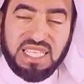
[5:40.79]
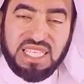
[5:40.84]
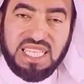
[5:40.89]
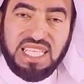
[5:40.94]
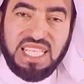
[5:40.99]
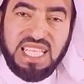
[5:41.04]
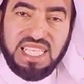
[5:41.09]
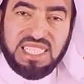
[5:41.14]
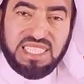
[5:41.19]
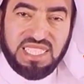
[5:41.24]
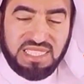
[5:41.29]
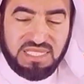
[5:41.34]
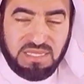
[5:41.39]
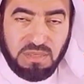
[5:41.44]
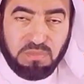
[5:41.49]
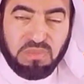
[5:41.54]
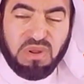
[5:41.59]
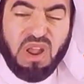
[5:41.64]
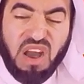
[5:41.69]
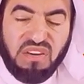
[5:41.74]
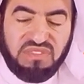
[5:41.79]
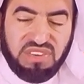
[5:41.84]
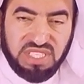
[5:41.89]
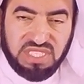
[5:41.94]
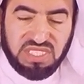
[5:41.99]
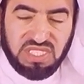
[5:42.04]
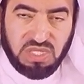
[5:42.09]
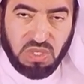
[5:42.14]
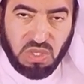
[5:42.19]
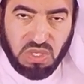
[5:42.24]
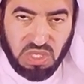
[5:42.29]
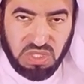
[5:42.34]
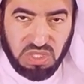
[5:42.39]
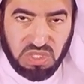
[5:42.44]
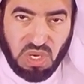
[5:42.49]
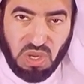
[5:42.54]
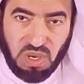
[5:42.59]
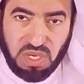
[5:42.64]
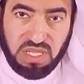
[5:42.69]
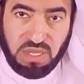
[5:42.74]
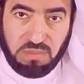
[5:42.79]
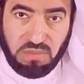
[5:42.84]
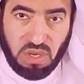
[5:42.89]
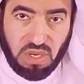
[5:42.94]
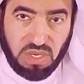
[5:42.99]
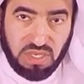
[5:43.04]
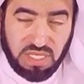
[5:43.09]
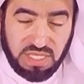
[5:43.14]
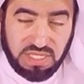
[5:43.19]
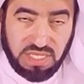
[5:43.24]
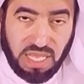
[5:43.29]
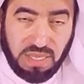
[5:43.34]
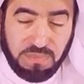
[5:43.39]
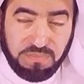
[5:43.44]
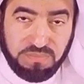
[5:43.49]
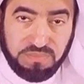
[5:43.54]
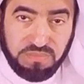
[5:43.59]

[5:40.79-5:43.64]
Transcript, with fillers: needed prophets to control them all the time.